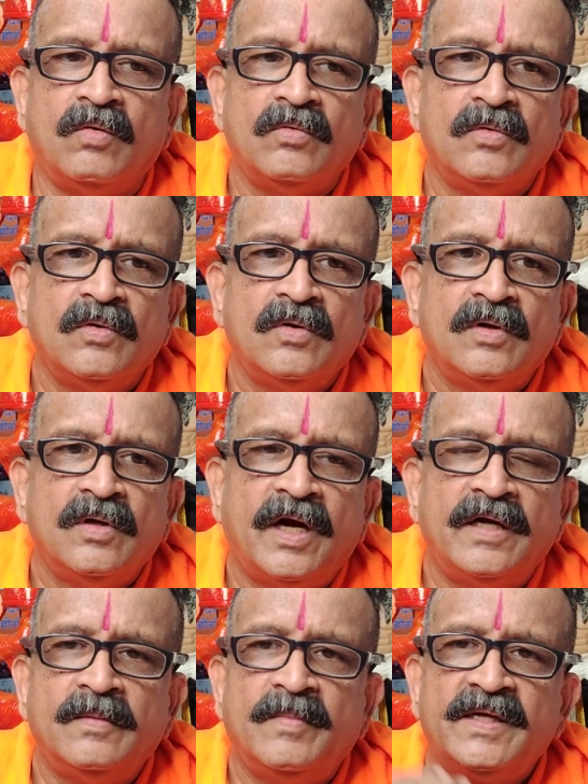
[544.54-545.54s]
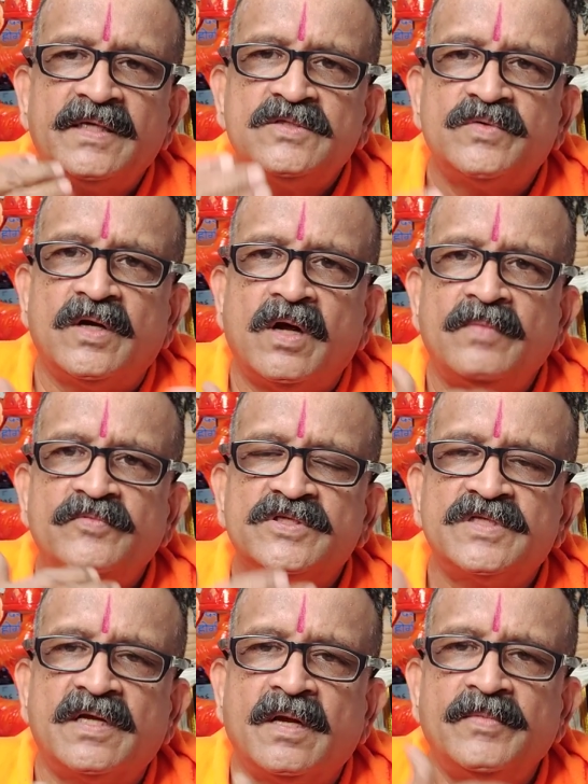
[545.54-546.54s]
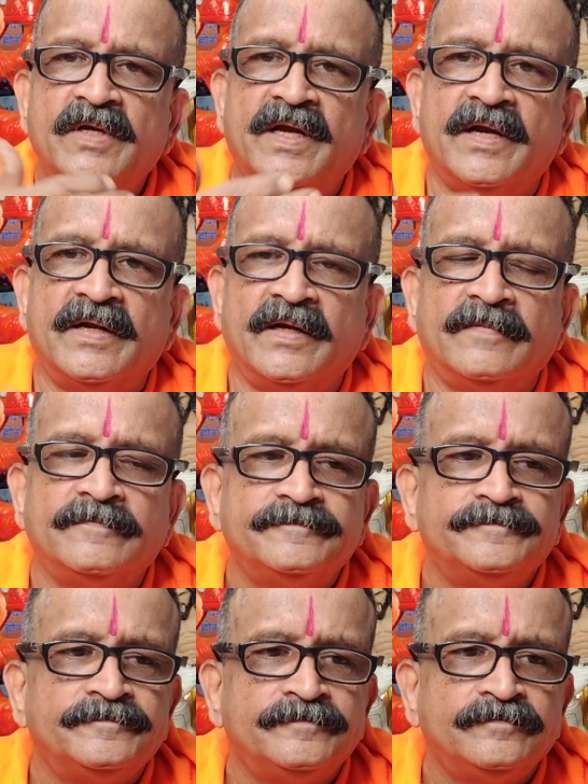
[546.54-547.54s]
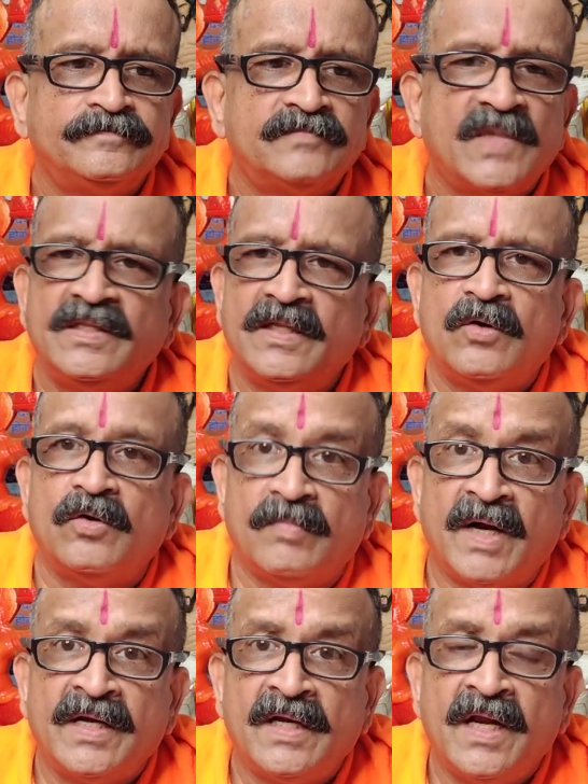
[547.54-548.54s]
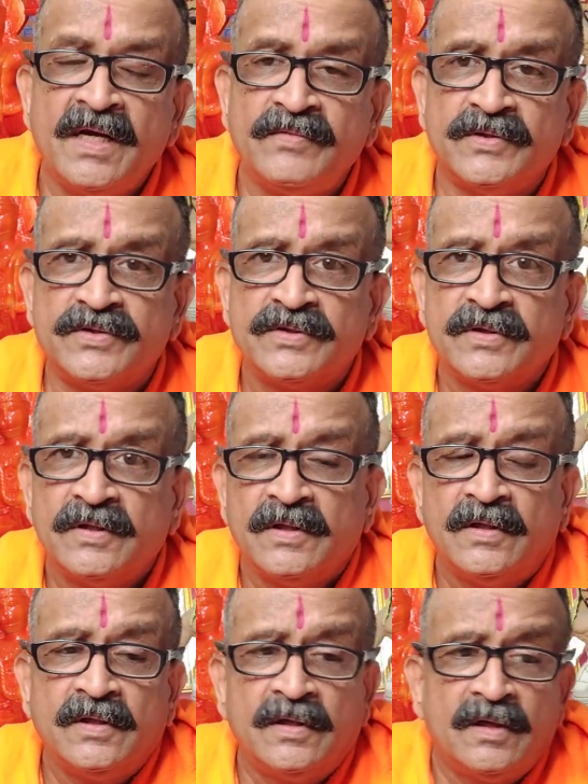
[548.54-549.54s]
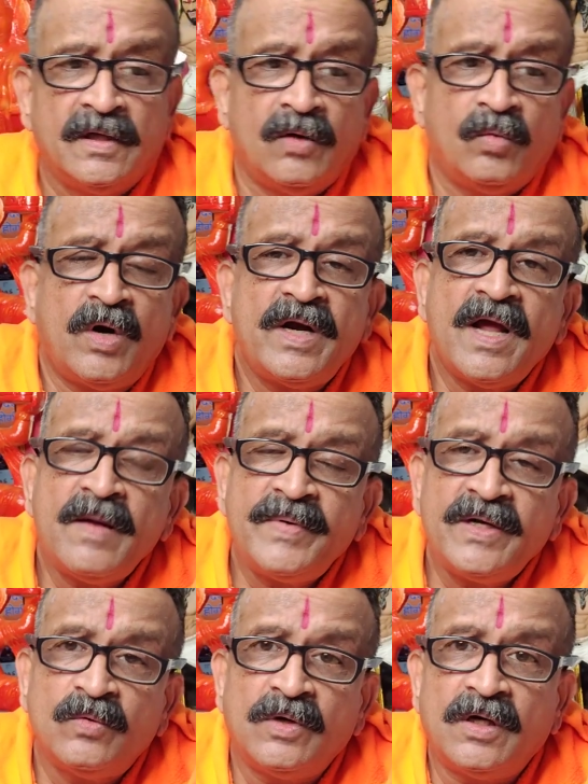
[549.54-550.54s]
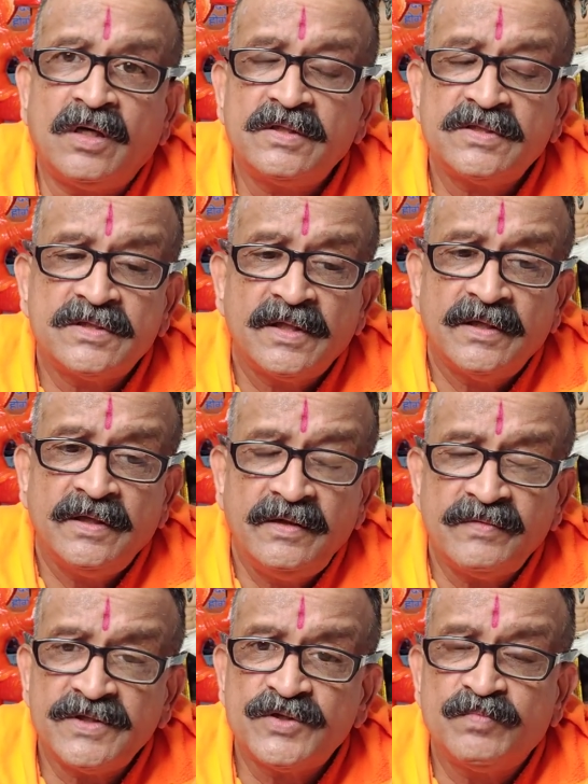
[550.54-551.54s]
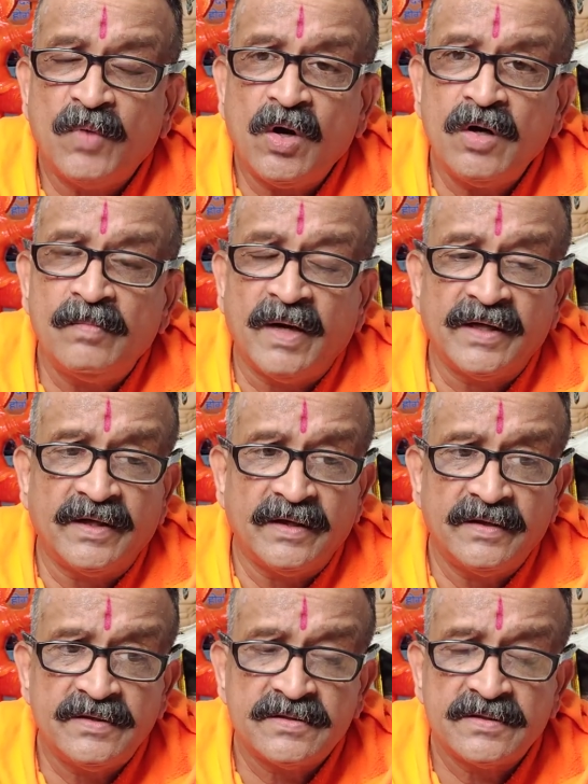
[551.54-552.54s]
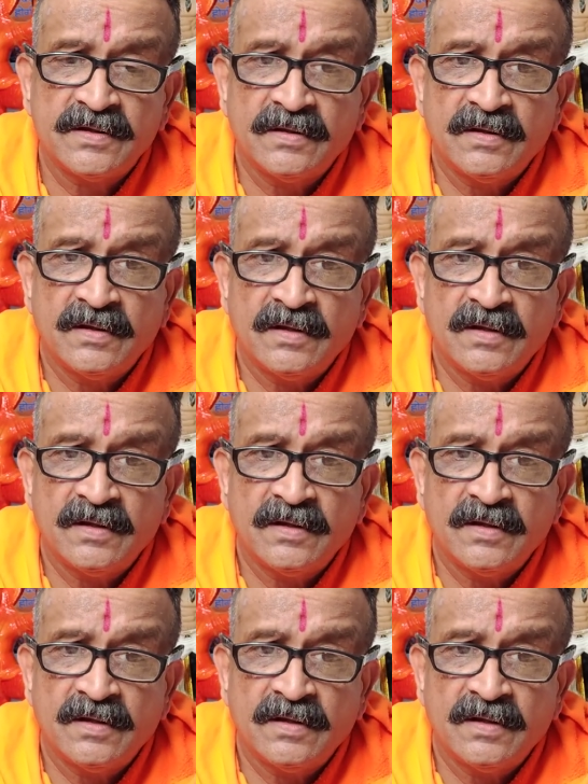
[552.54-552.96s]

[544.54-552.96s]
now. And the monkeys were obviously communicating in their own monkey language. What happened was, even small monkeys,